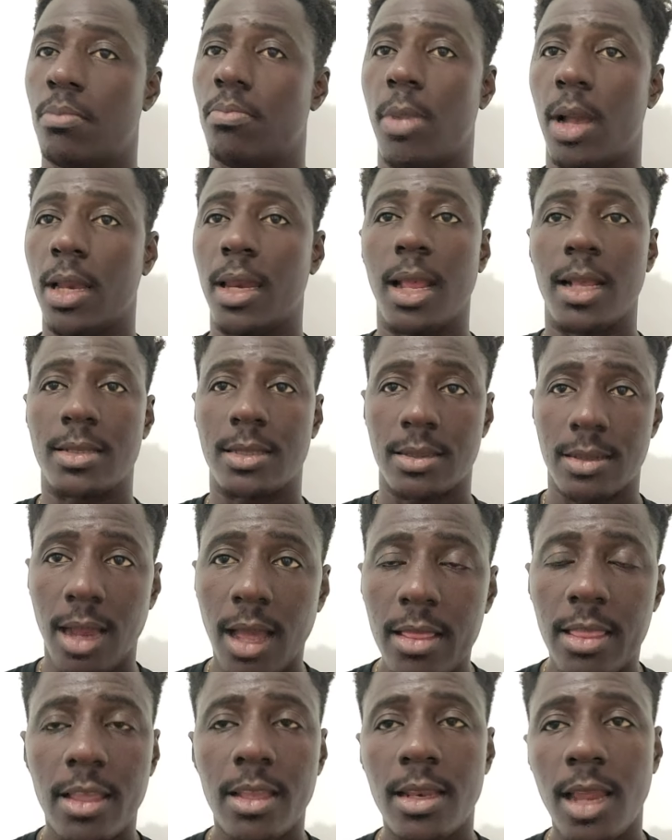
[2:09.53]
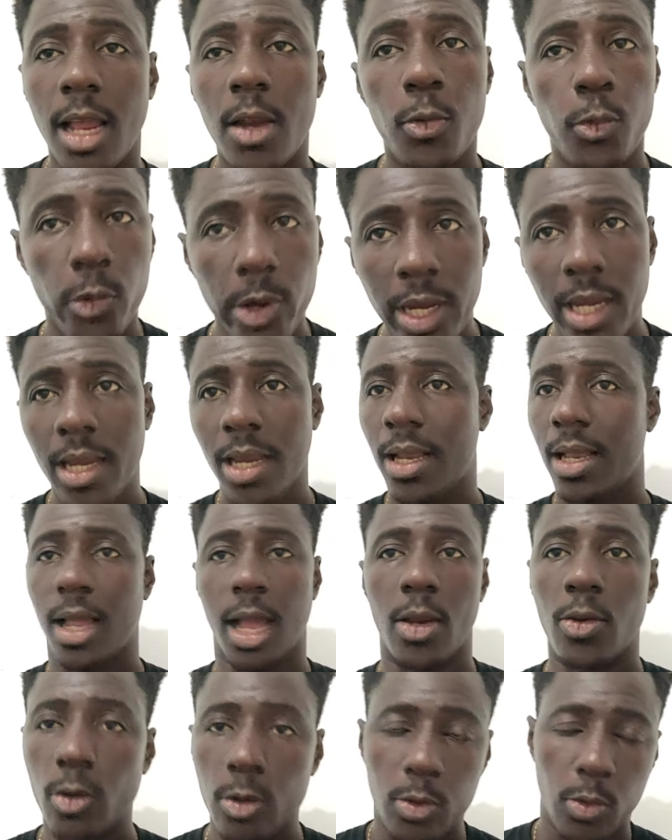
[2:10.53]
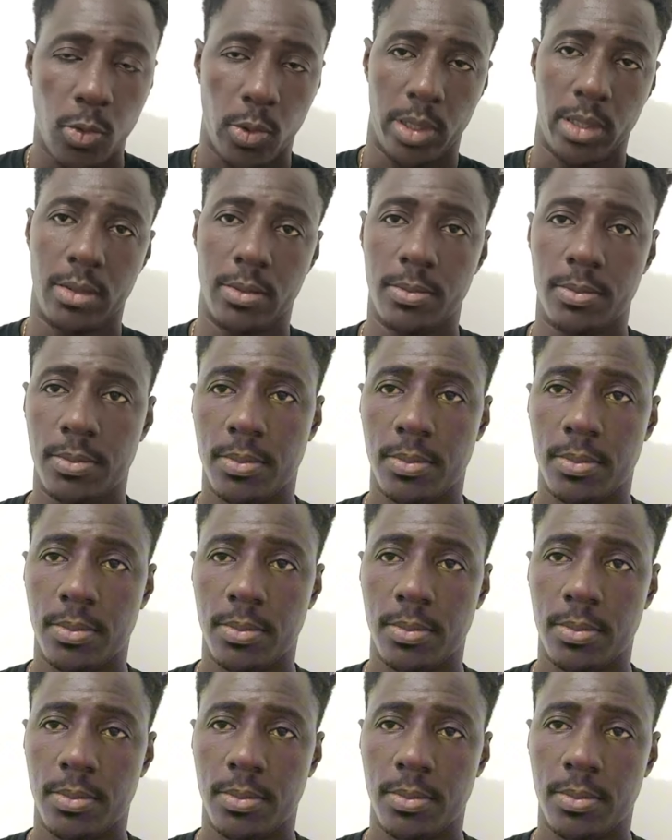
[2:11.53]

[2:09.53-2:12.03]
But there's nothing that we cannot do it.